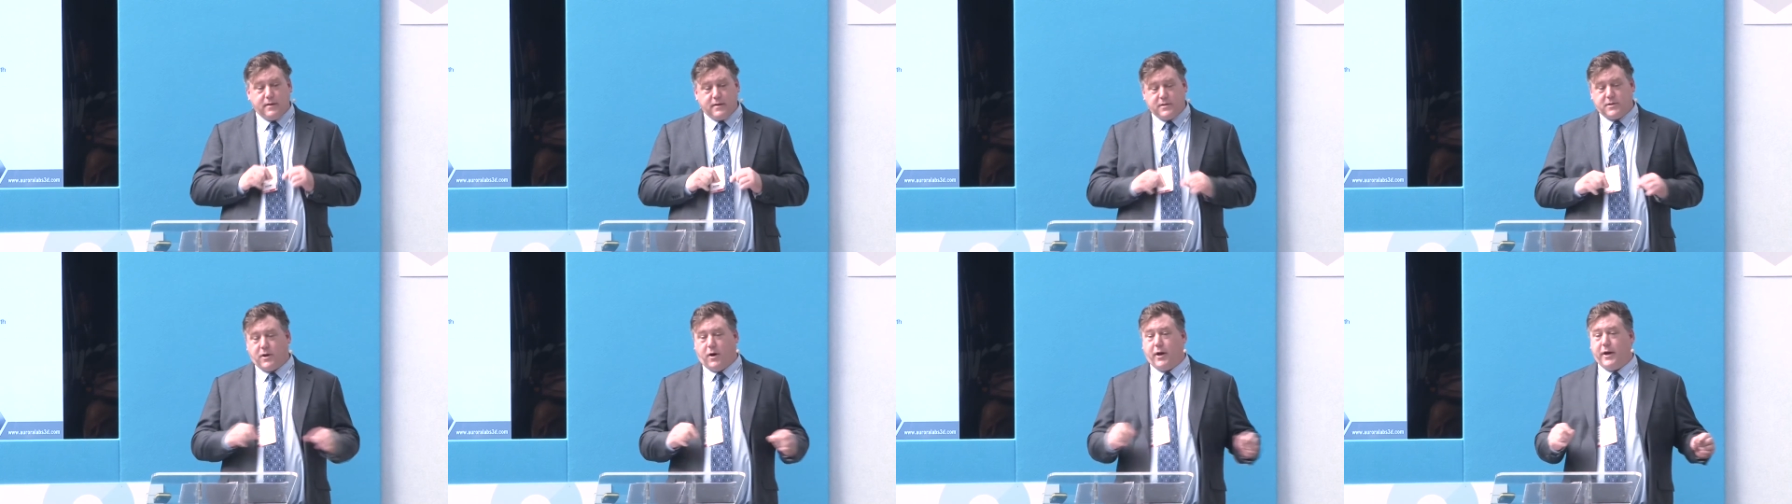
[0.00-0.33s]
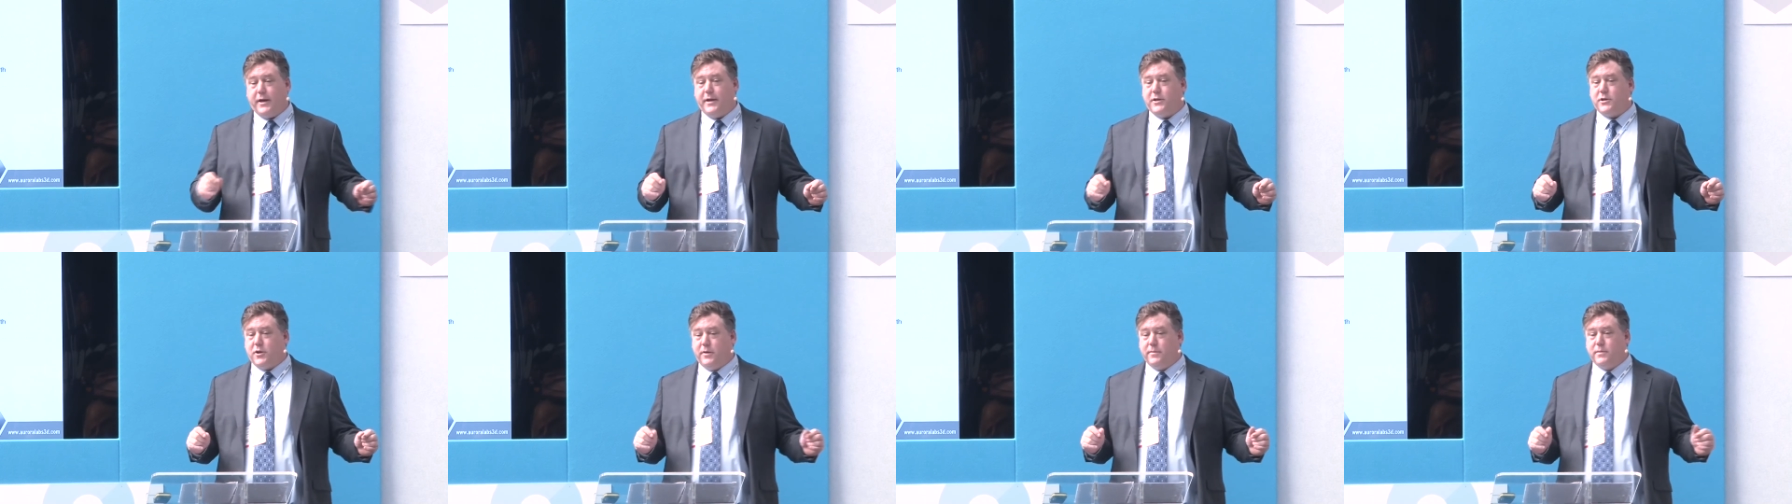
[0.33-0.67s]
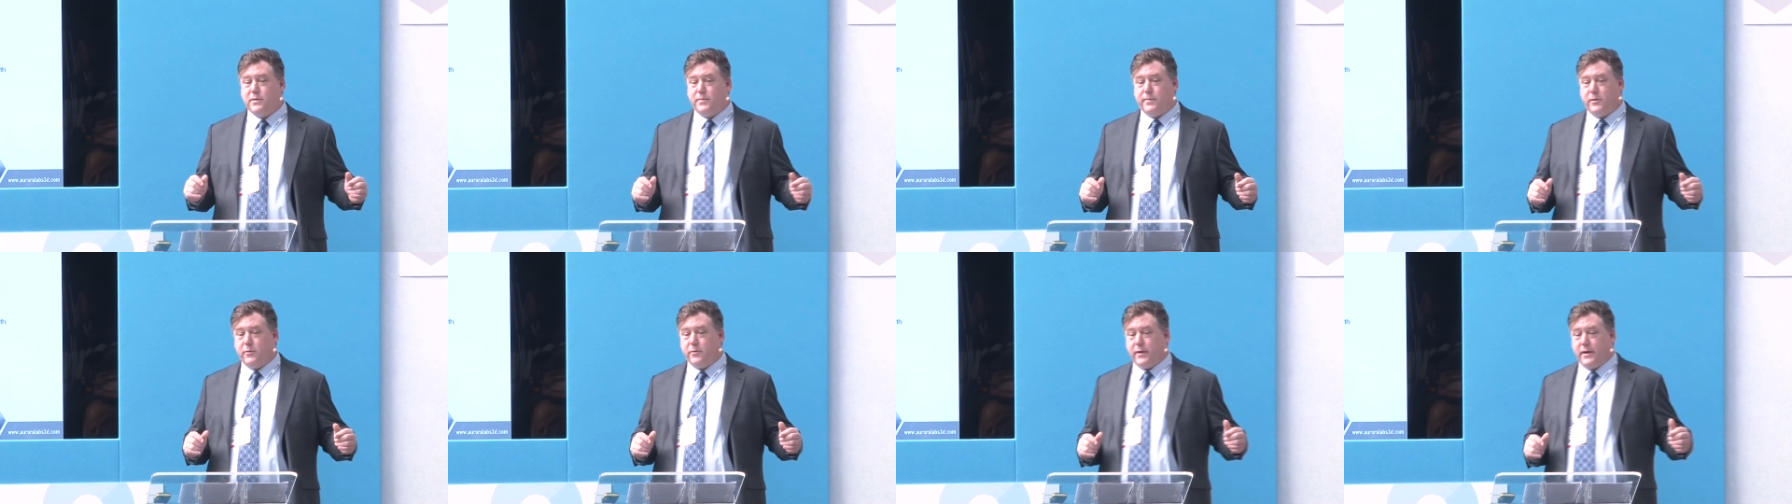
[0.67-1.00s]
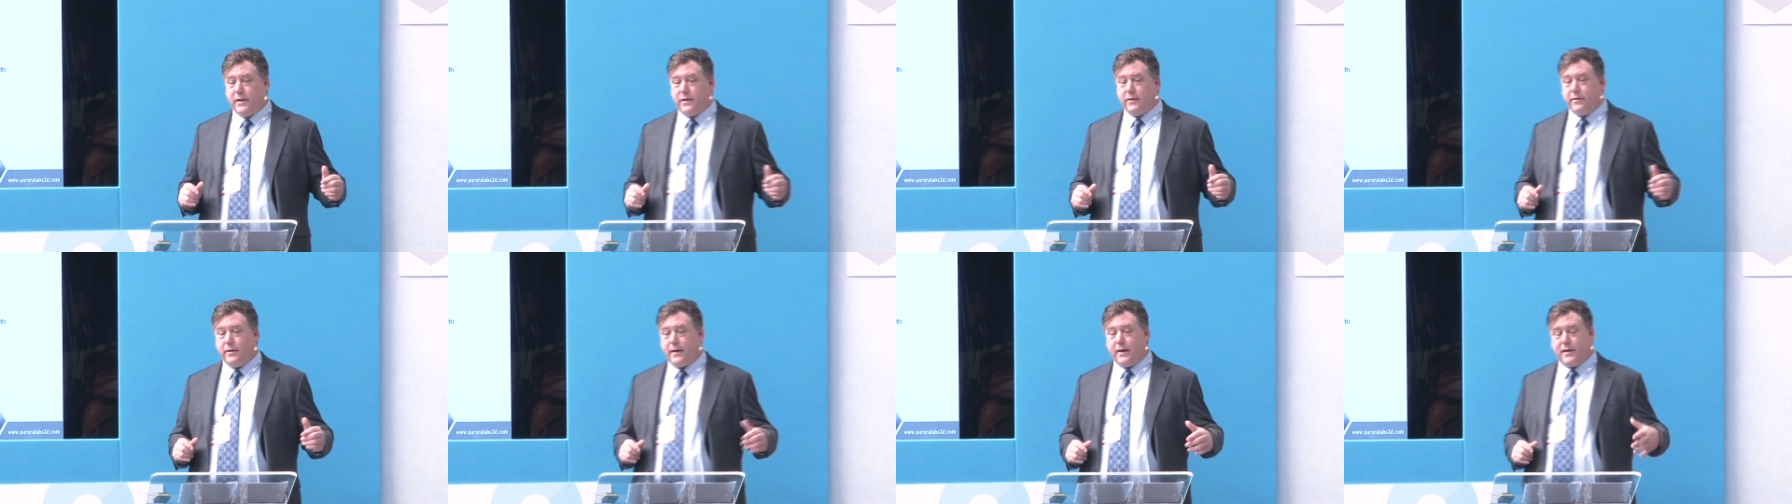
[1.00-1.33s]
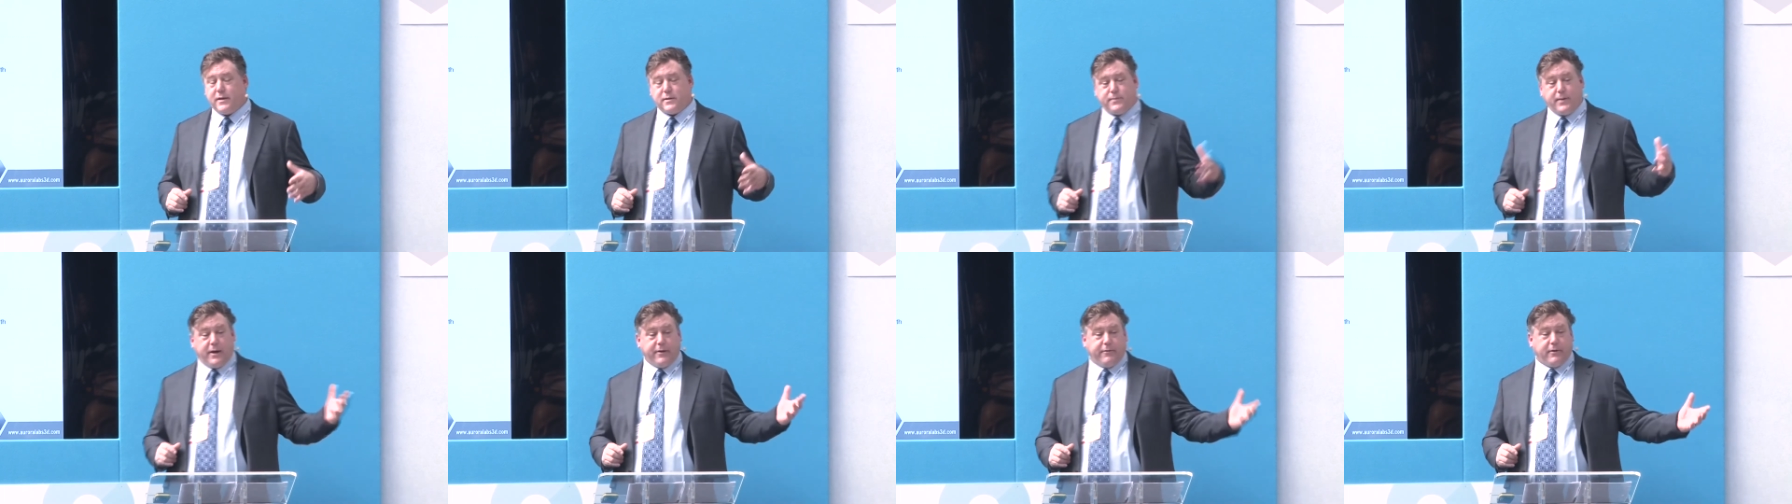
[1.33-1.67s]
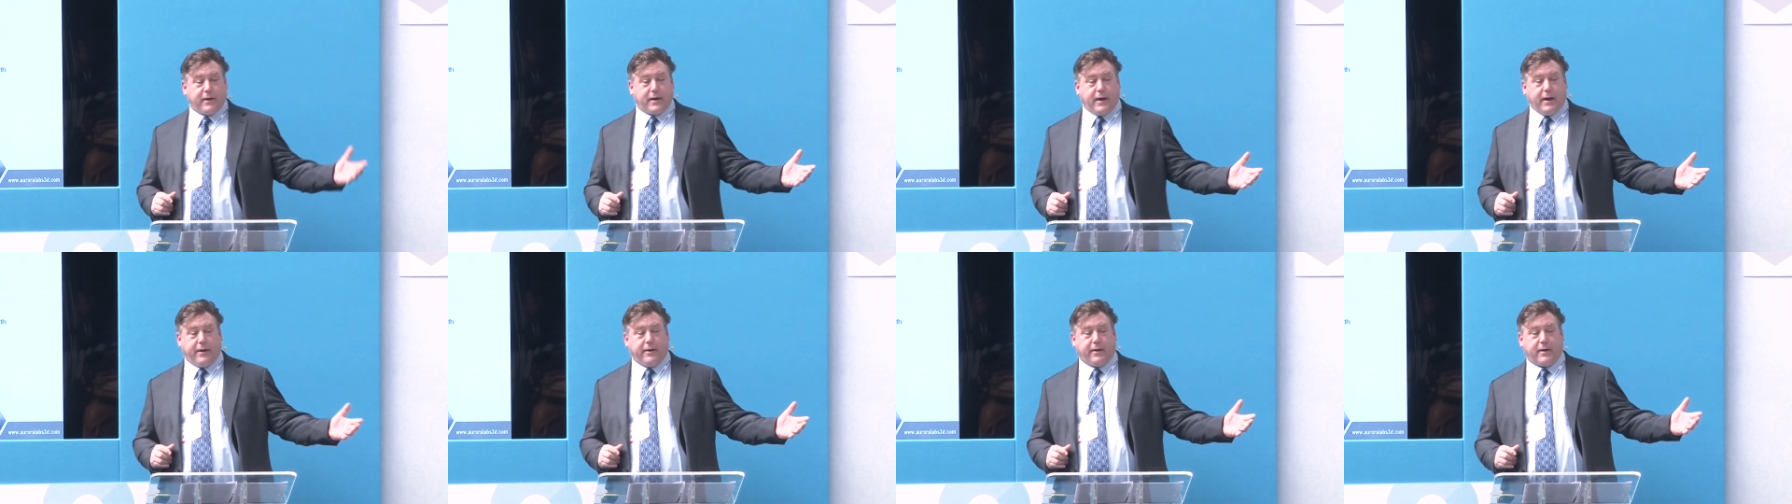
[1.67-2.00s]
tiny tubes built into it as part of a
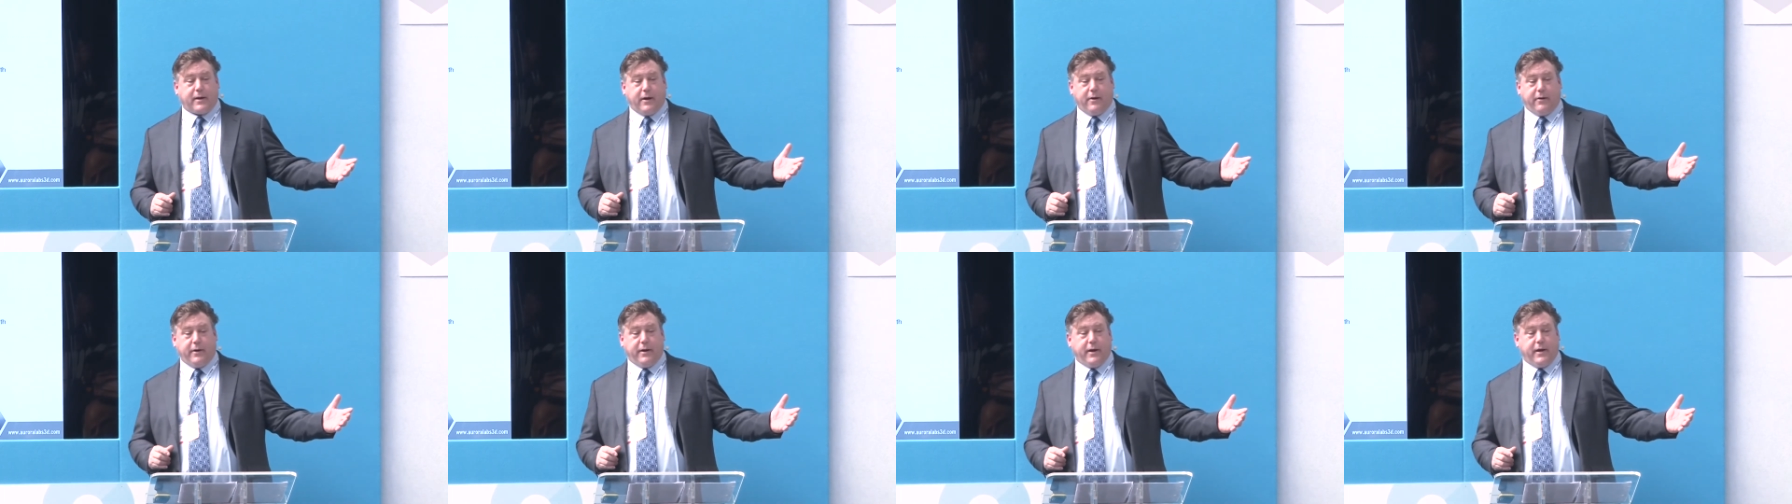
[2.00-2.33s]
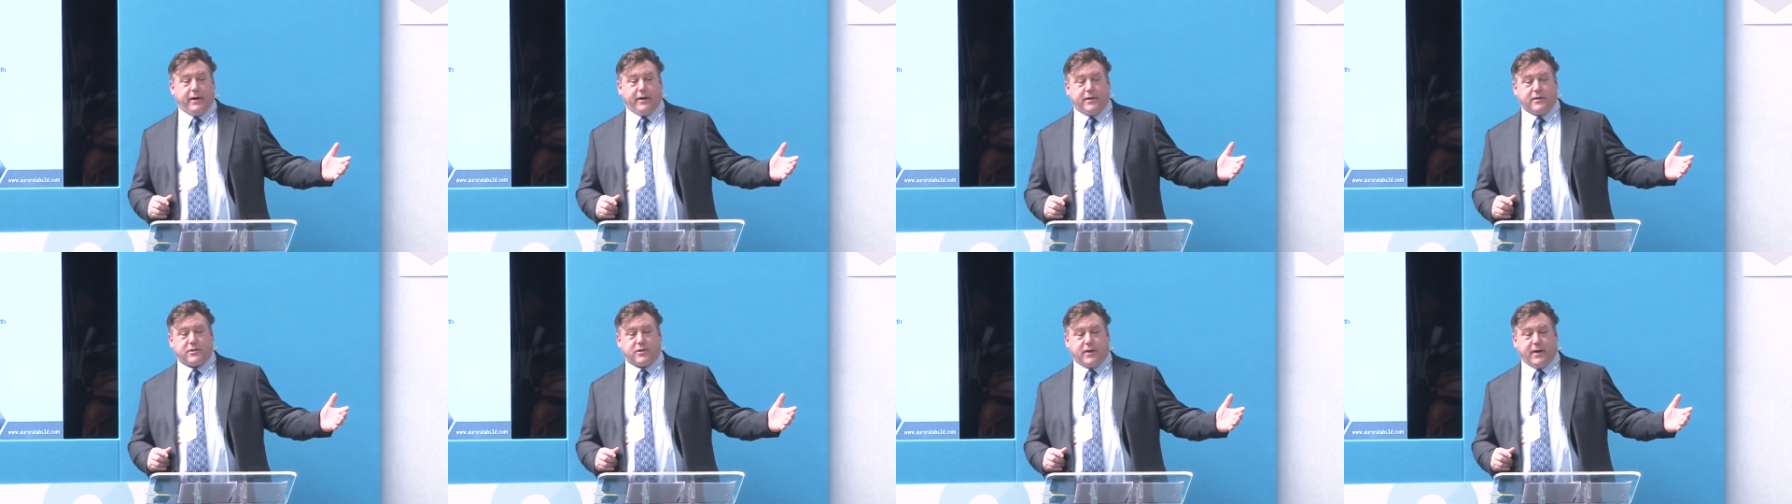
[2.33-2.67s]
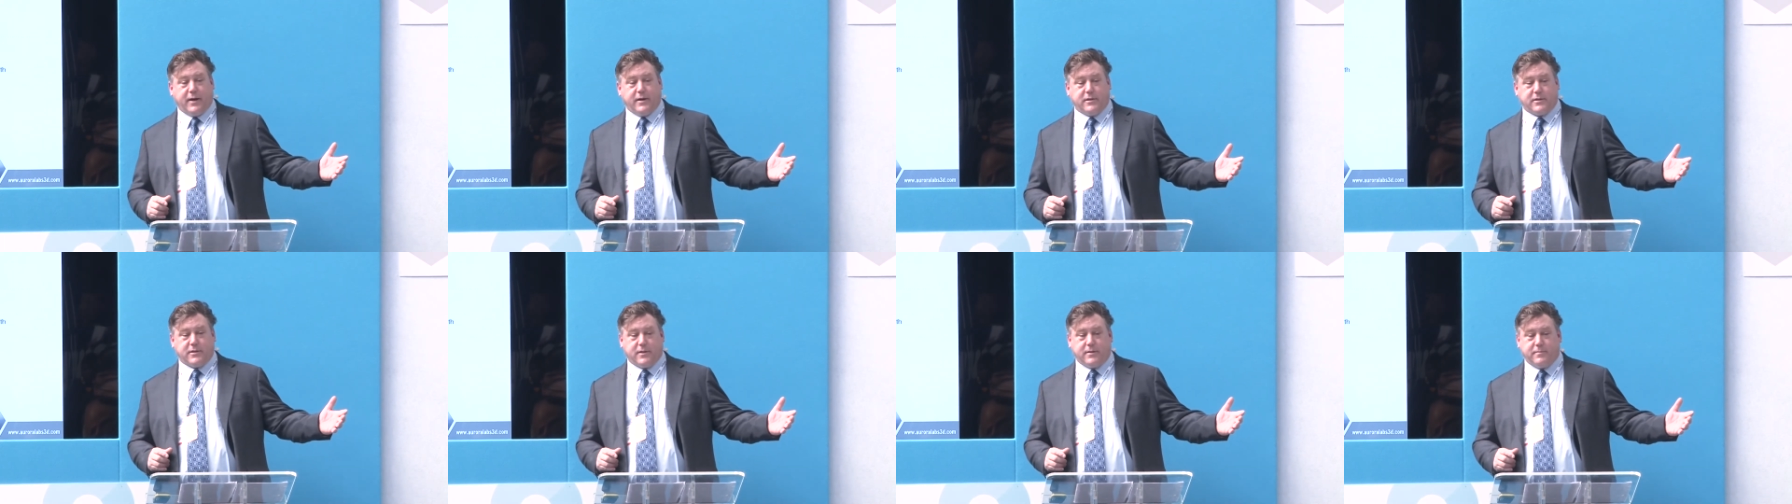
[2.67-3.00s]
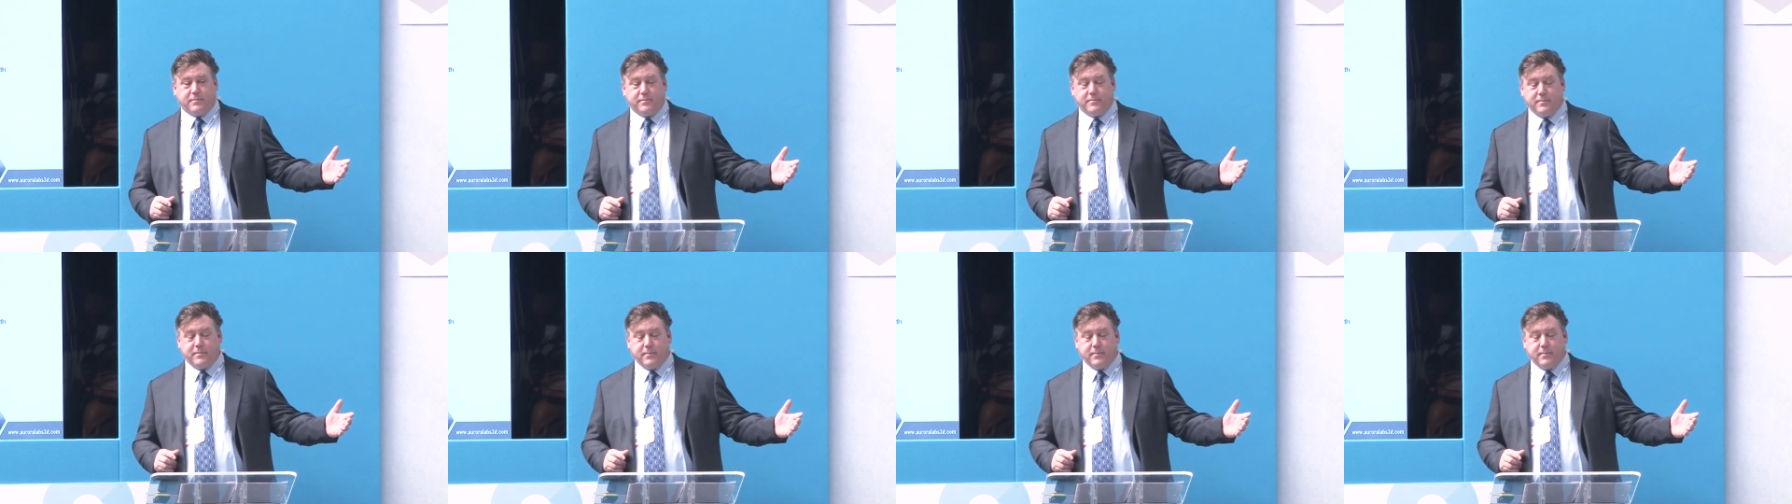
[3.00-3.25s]
counter-current heat exchanger.